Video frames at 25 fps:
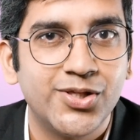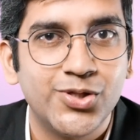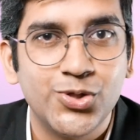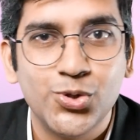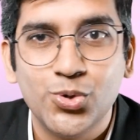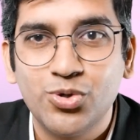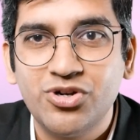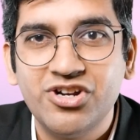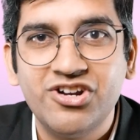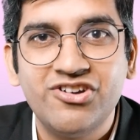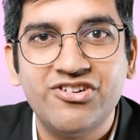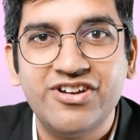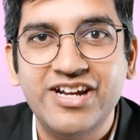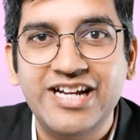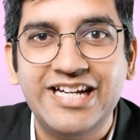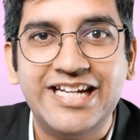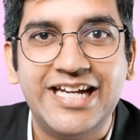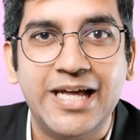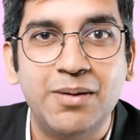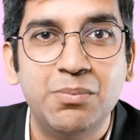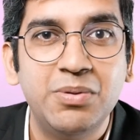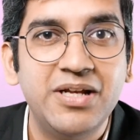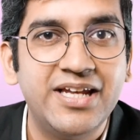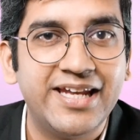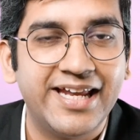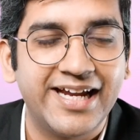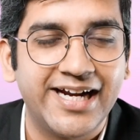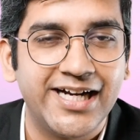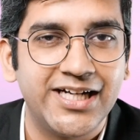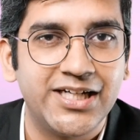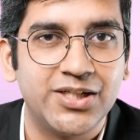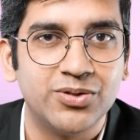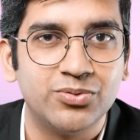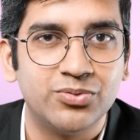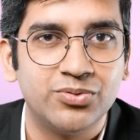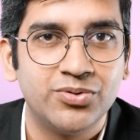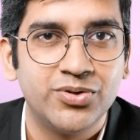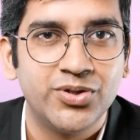You didn't read double
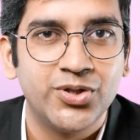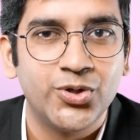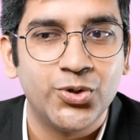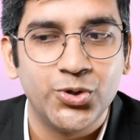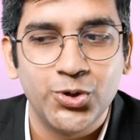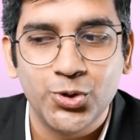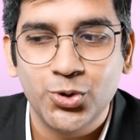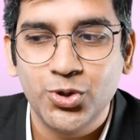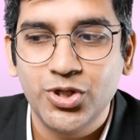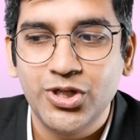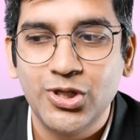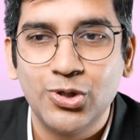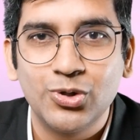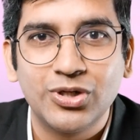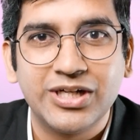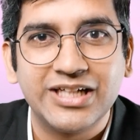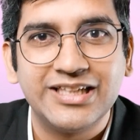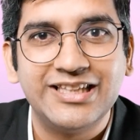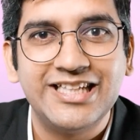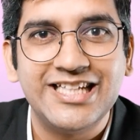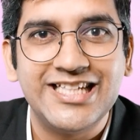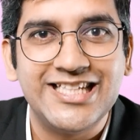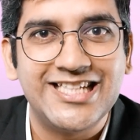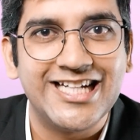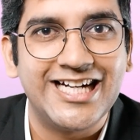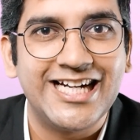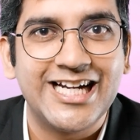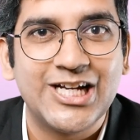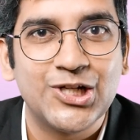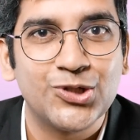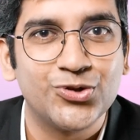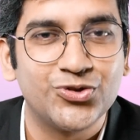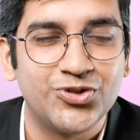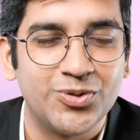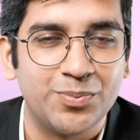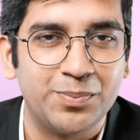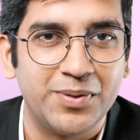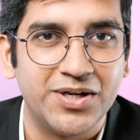negative. You didn't look at the gender
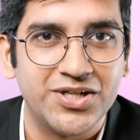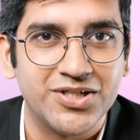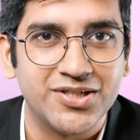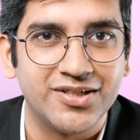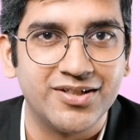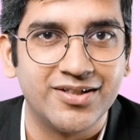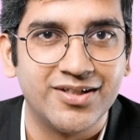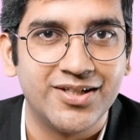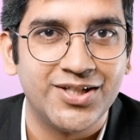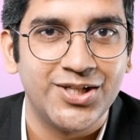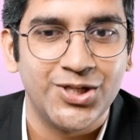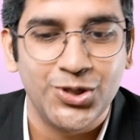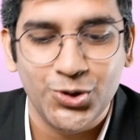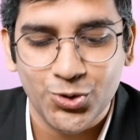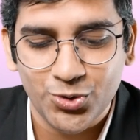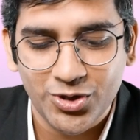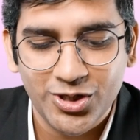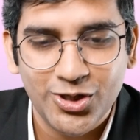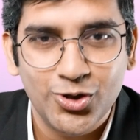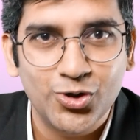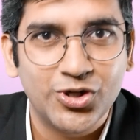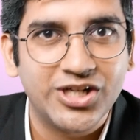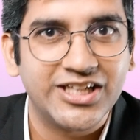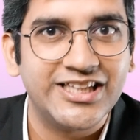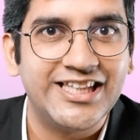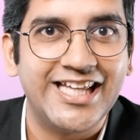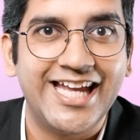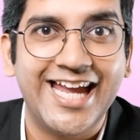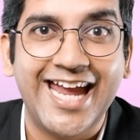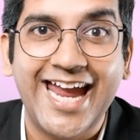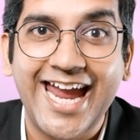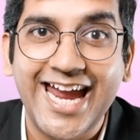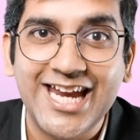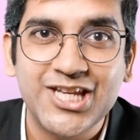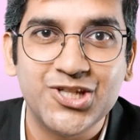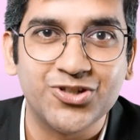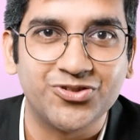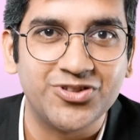of the patient. You didn't look at the
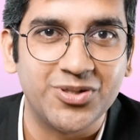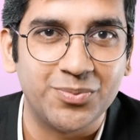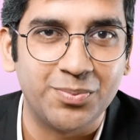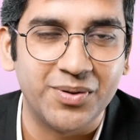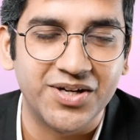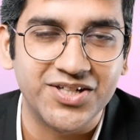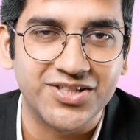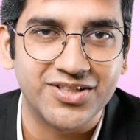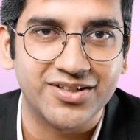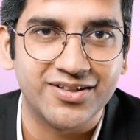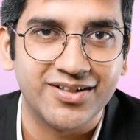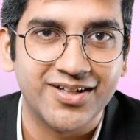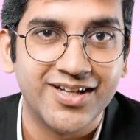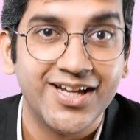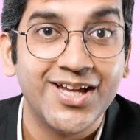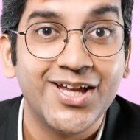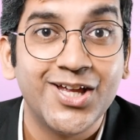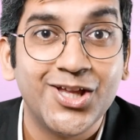age of the patient.